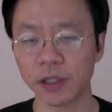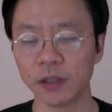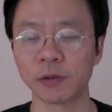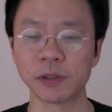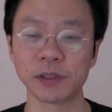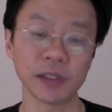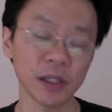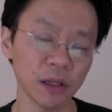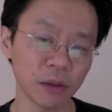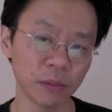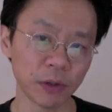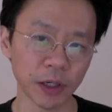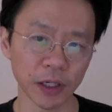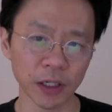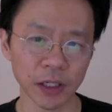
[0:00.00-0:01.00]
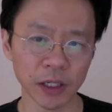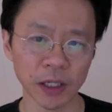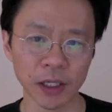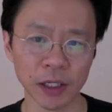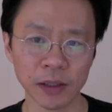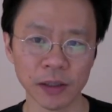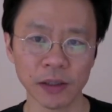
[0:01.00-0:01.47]
or celebrated
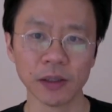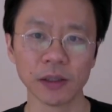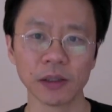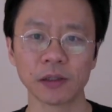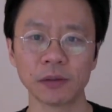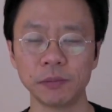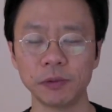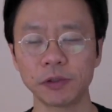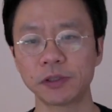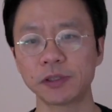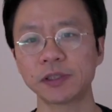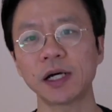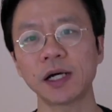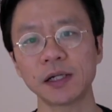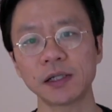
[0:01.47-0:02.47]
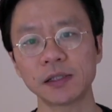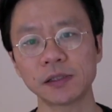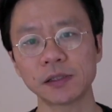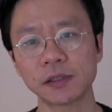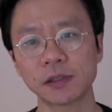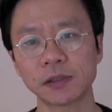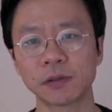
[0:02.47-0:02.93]
in computer
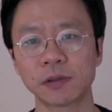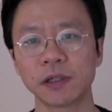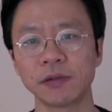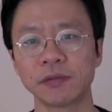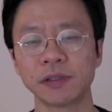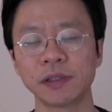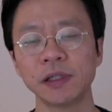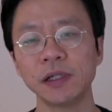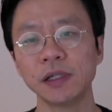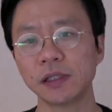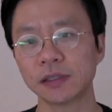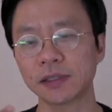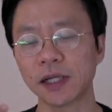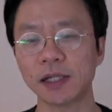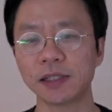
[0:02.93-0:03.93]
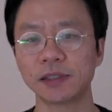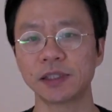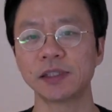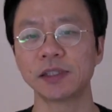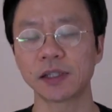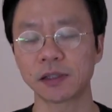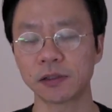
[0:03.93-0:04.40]
science or even science and
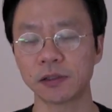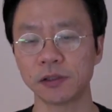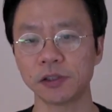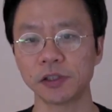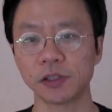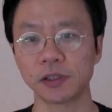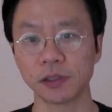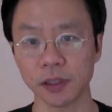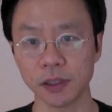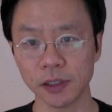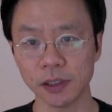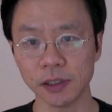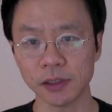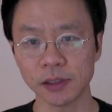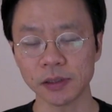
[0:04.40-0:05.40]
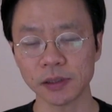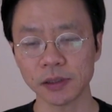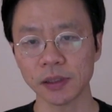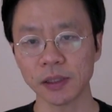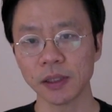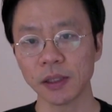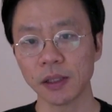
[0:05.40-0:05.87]
technology studies.
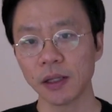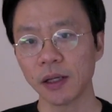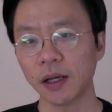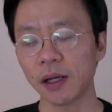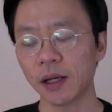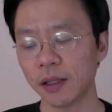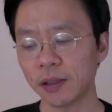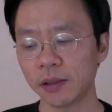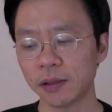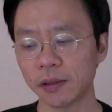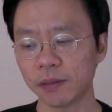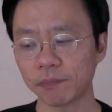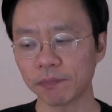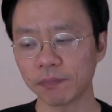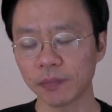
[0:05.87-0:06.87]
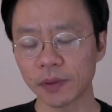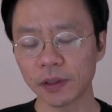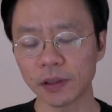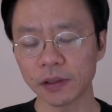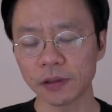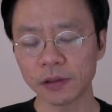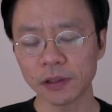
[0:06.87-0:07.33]
And
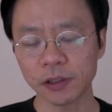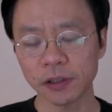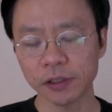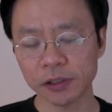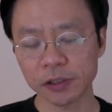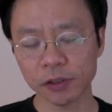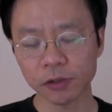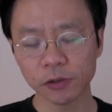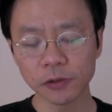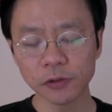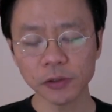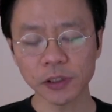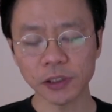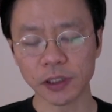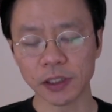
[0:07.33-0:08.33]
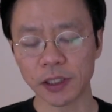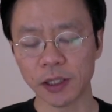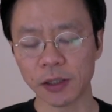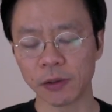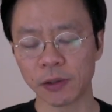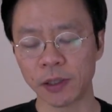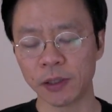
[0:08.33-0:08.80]
they're excluded
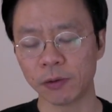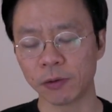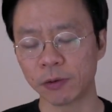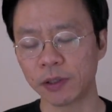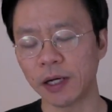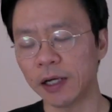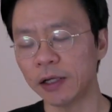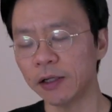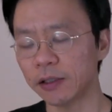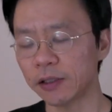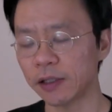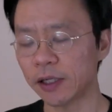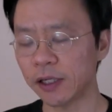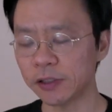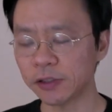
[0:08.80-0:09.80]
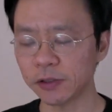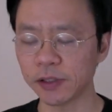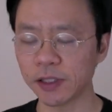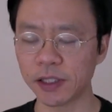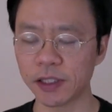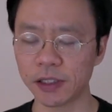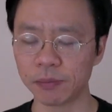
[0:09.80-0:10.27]
or
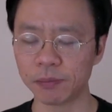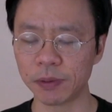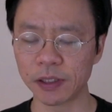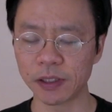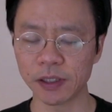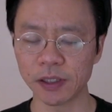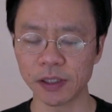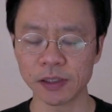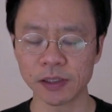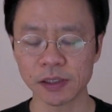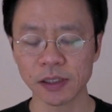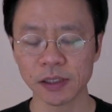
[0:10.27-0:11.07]
isolated because